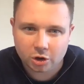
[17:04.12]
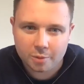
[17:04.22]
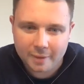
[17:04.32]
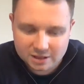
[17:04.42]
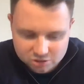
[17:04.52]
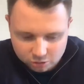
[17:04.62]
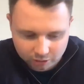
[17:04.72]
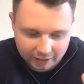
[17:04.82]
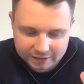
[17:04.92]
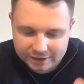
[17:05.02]
mental,
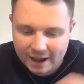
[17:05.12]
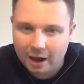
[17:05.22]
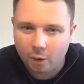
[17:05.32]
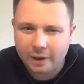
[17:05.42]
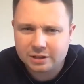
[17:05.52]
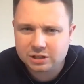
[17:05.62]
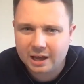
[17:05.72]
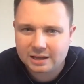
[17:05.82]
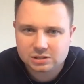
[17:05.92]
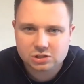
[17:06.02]
and now it's
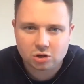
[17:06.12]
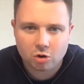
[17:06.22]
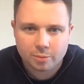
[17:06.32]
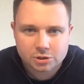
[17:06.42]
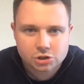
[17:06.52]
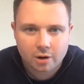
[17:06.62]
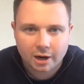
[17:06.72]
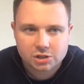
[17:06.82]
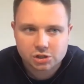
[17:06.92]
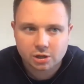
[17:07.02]
gained so much
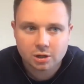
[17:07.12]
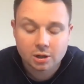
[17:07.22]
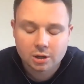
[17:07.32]
traction.